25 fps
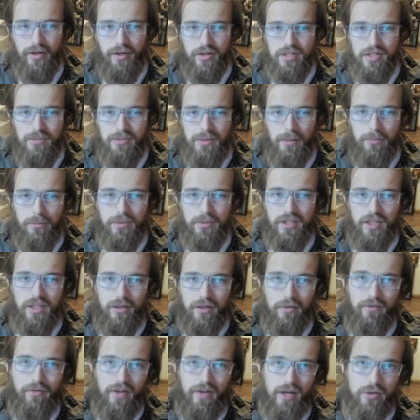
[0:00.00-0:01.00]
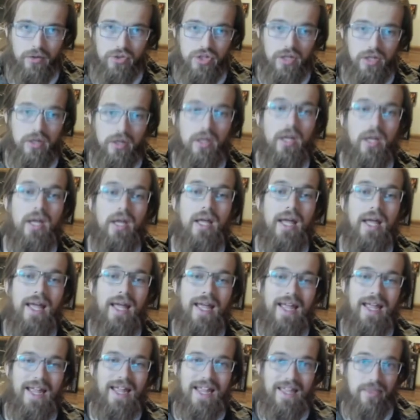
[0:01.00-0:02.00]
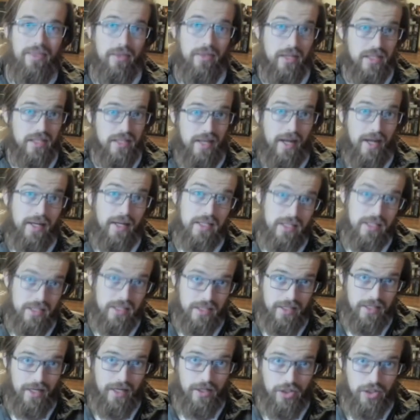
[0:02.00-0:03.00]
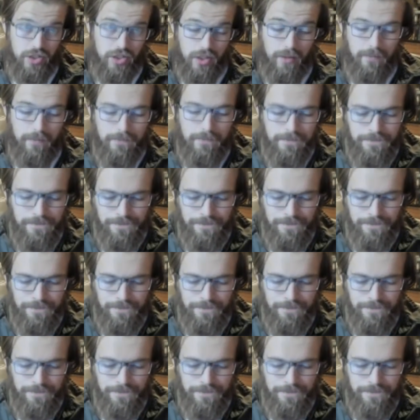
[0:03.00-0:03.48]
to be able to kill Falchion in this next session.